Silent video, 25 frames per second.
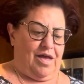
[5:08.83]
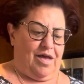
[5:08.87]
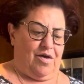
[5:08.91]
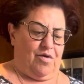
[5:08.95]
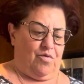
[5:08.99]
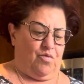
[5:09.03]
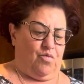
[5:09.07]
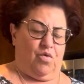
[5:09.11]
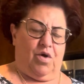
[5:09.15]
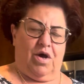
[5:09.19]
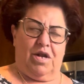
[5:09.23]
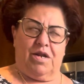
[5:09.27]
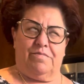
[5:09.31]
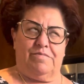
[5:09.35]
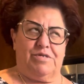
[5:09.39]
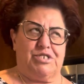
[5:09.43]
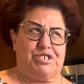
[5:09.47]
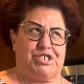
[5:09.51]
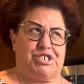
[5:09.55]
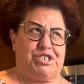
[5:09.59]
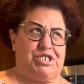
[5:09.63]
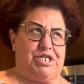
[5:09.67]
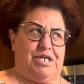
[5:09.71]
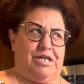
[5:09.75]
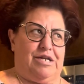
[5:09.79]
What a
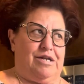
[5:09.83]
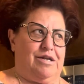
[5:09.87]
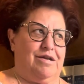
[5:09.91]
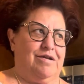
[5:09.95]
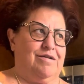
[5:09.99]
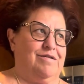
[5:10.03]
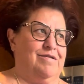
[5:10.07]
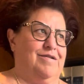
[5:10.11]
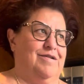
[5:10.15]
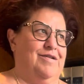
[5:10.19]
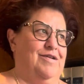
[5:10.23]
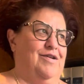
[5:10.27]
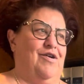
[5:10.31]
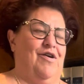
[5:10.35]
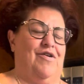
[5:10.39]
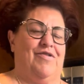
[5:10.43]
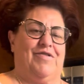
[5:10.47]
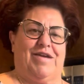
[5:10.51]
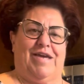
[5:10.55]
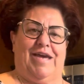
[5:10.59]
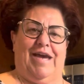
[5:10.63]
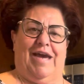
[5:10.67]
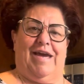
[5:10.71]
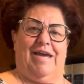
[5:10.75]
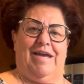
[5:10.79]
machine.
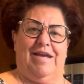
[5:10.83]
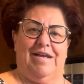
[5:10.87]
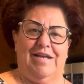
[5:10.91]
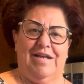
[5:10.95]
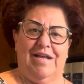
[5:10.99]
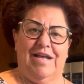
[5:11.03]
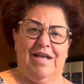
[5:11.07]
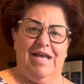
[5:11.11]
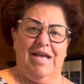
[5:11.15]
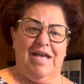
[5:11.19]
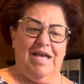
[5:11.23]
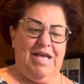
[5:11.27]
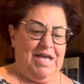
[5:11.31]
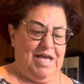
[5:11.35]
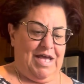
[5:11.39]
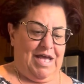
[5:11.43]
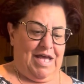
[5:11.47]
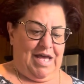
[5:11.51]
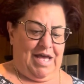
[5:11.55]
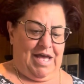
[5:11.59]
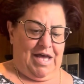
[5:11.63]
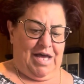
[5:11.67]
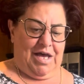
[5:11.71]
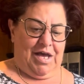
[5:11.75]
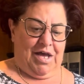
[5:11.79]
Okay.
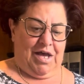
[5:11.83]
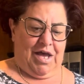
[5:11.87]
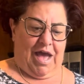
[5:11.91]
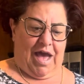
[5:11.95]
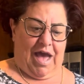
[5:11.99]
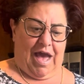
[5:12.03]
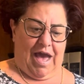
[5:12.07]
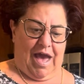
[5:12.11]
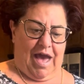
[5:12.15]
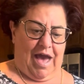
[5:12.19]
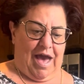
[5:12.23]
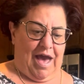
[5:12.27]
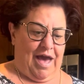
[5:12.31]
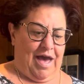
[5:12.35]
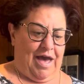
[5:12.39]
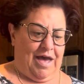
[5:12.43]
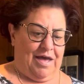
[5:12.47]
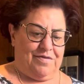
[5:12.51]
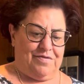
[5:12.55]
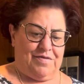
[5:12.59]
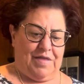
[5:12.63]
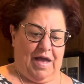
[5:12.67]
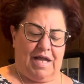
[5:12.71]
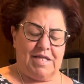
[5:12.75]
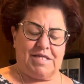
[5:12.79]

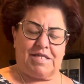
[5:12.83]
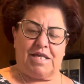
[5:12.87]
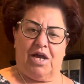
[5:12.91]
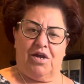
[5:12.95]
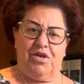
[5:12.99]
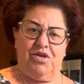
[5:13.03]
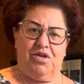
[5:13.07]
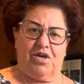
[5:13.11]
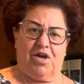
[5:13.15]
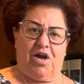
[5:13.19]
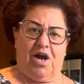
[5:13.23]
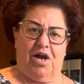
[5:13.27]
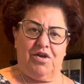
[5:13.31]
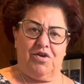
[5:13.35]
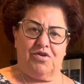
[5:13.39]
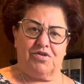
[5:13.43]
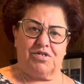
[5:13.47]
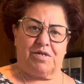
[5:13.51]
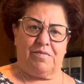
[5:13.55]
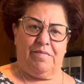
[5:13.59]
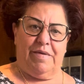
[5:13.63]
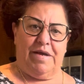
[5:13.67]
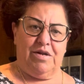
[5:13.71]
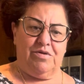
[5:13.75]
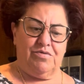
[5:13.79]
And that's how you got your
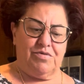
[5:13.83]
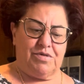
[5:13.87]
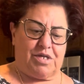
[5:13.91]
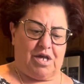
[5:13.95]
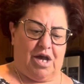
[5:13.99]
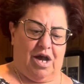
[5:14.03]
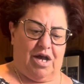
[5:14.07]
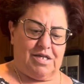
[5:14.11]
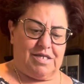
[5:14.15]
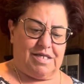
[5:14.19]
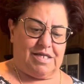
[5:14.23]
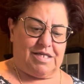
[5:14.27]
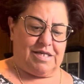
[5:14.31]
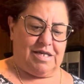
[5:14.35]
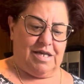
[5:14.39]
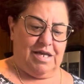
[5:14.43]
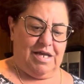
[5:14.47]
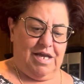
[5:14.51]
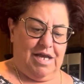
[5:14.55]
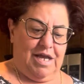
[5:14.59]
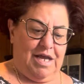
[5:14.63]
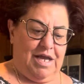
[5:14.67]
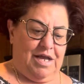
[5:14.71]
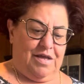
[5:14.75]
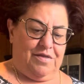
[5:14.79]
tomato sauce.
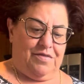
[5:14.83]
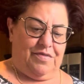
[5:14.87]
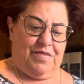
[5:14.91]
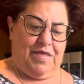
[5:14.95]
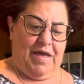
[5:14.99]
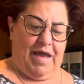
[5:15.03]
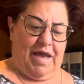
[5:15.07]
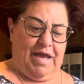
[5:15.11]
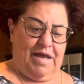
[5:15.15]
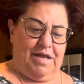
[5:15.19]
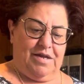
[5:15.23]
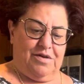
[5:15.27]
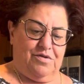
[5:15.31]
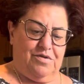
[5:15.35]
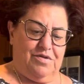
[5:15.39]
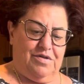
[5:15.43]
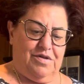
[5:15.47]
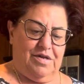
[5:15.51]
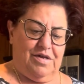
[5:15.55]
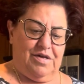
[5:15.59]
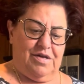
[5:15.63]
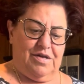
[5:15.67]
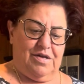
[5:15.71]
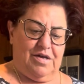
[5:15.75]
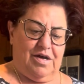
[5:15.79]

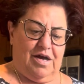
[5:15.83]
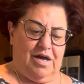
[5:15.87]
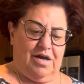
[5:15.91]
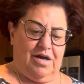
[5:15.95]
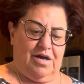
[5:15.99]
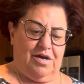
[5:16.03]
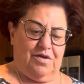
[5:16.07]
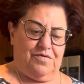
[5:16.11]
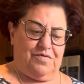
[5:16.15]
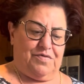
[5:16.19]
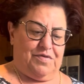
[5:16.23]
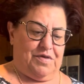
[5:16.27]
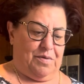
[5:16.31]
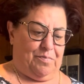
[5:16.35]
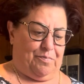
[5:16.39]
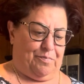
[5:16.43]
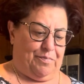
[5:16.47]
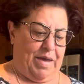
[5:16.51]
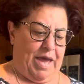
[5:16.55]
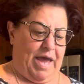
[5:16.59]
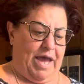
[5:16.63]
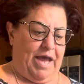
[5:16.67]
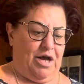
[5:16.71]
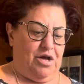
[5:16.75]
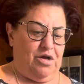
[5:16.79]
Then the
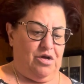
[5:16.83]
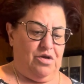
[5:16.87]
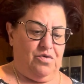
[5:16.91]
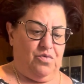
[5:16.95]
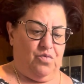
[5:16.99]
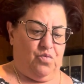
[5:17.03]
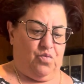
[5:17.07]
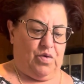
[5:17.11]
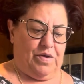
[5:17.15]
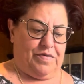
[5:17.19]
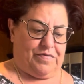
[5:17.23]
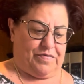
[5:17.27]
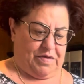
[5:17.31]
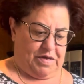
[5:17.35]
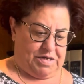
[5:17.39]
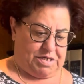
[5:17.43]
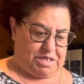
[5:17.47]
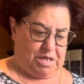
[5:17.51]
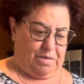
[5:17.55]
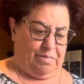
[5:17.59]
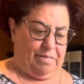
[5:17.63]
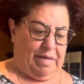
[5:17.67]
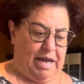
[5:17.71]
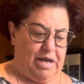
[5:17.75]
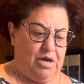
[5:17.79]
pail with the
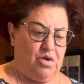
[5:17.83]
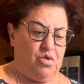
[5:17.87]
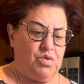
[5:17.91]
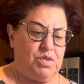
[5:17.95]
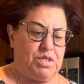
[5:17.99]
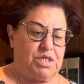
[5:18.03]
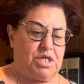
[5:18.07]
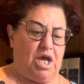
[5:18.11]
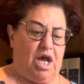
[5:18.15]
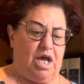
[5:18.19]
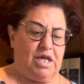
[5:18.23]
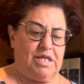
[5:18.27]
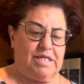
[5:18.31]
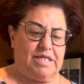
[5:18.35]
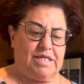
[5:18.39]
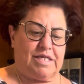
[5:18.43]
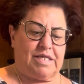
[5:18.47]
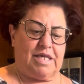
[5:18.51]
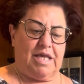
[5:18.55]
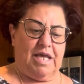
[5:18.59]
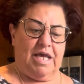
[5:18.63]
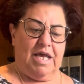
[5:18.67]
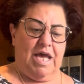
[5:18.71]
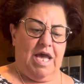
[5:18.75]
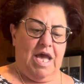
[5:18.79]
tomato sauce,
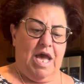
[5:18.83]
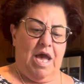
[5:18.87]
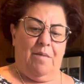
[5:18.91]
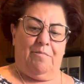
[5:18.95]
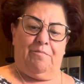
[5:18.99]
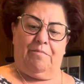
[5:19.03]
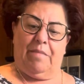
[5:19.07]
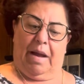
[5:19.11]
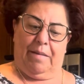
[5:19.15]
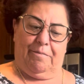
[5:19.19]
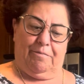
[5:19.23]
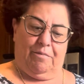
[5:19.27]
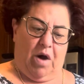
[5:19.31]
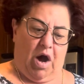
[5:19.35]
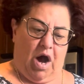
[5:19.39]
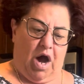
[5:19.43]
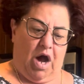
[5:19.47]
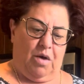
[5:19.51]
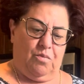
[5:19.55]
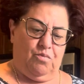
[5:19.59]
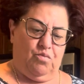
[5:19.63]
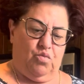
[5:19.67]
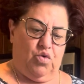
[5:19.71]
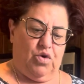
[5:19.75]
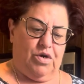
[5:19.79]
my
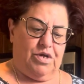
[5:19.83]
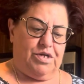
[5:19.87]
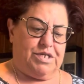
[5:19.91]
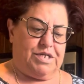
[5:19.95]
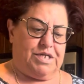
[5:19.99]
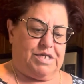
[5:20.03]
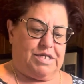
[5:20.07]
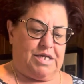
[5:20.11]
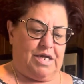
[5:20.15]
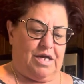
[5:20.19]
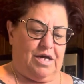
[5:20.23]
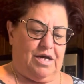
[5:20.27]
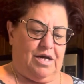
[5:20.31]
mom would